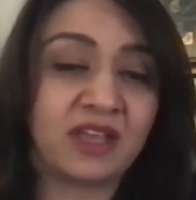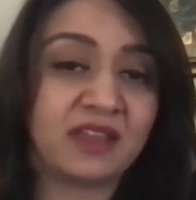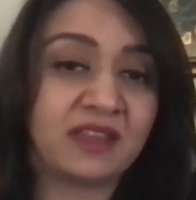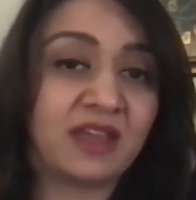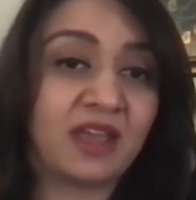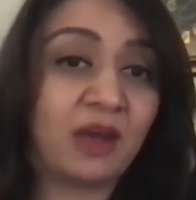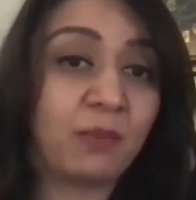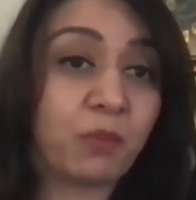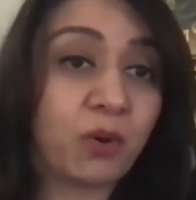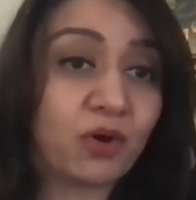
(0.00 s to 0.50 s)

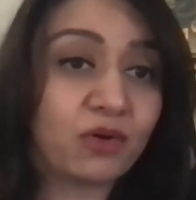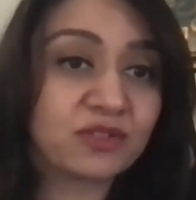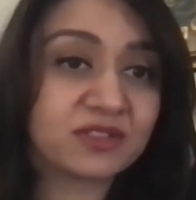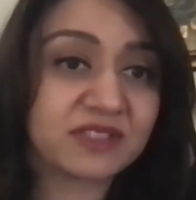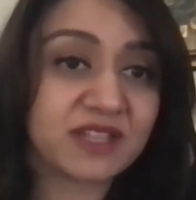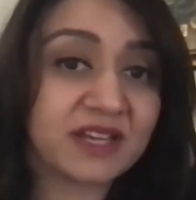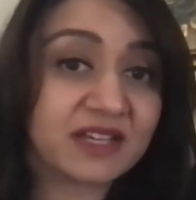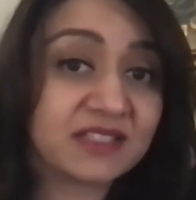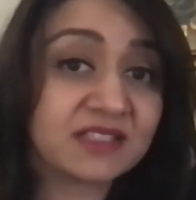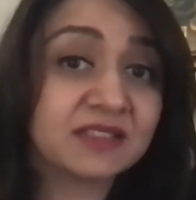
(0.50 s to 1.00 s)

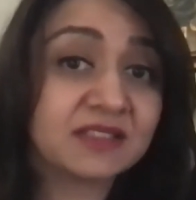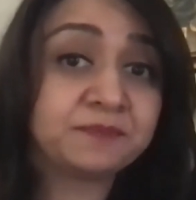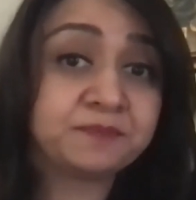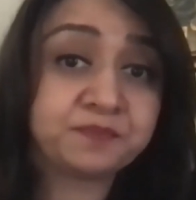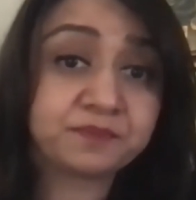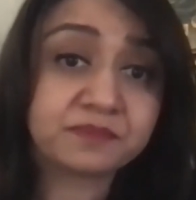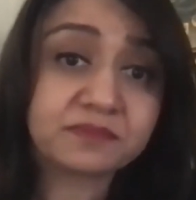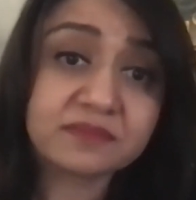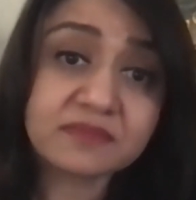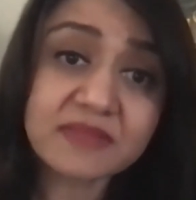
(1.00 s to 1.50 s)
opposed us,
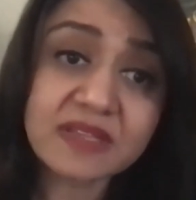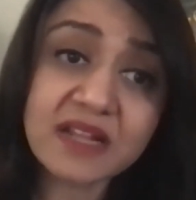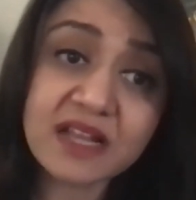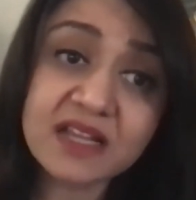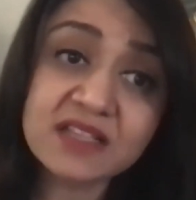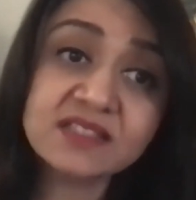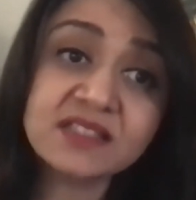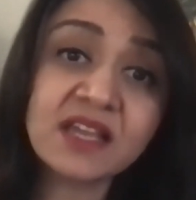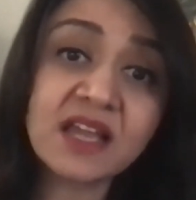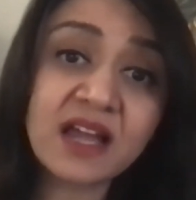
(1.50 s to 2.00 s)

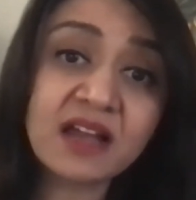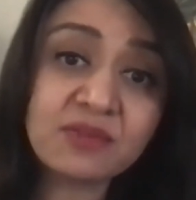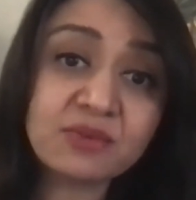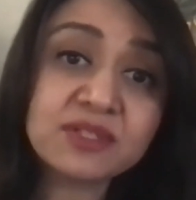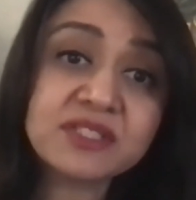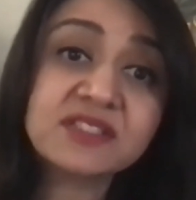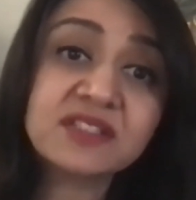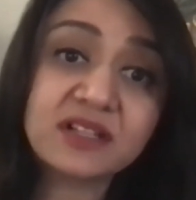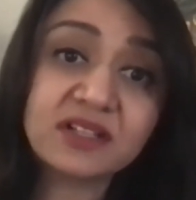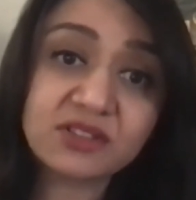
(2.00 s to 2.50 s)
is a
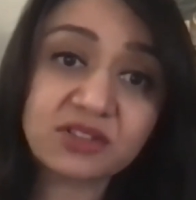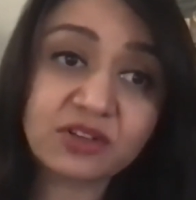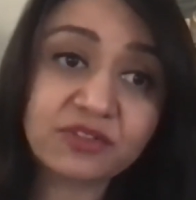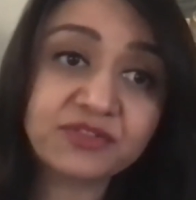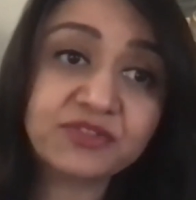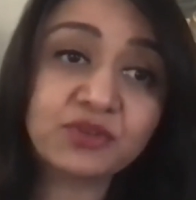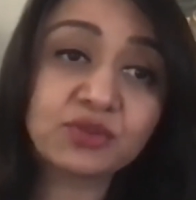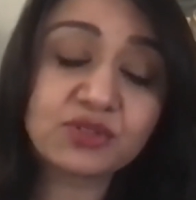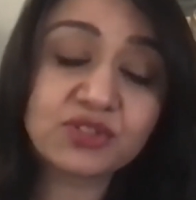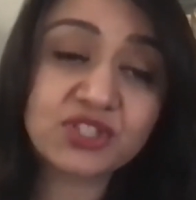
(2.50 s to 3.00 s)
result
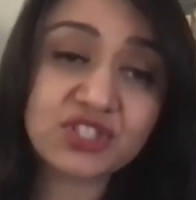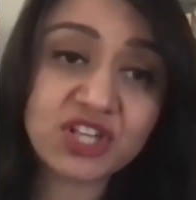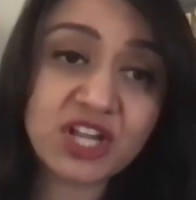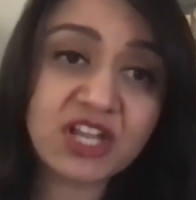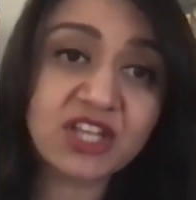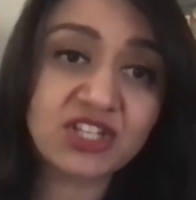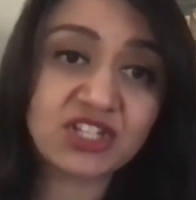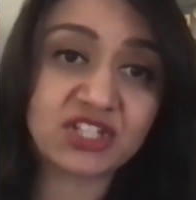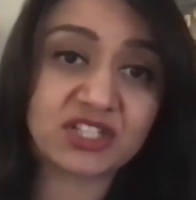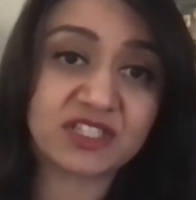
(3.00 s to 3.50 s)
of those
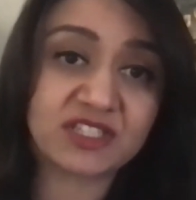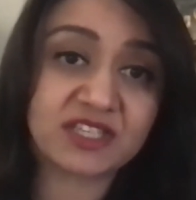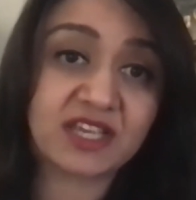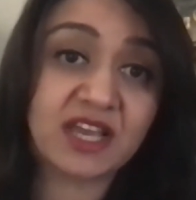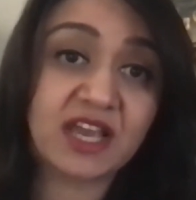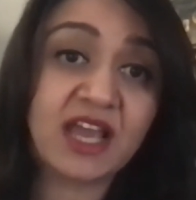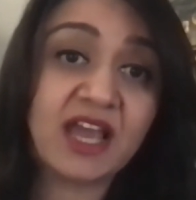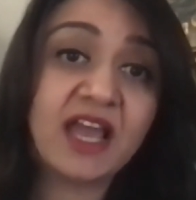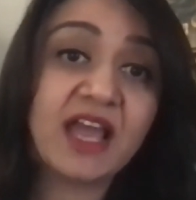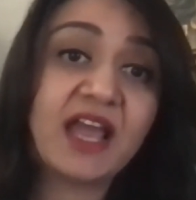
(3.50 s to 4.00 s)
changes.
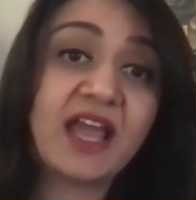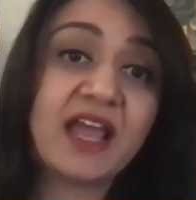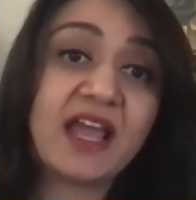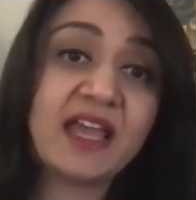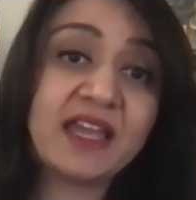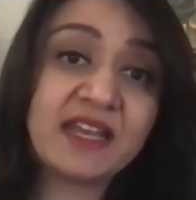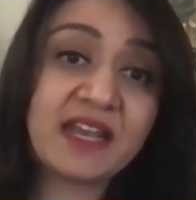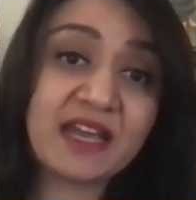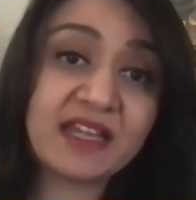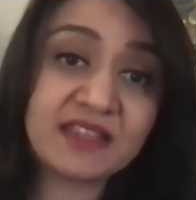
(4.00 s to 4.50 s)

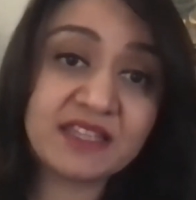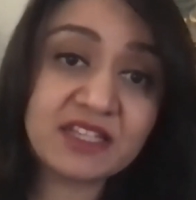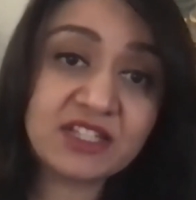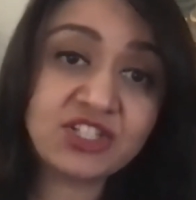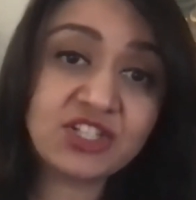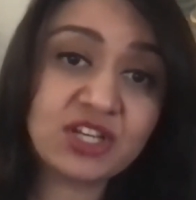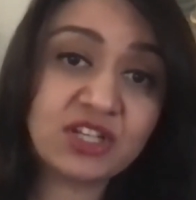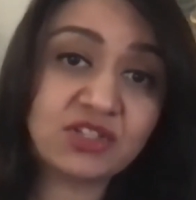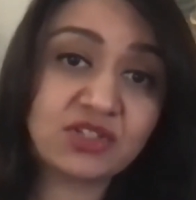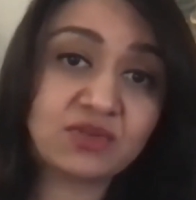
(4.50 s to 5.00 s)
In
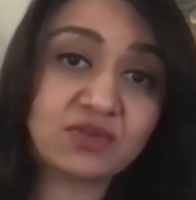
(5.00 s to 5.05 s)
addition to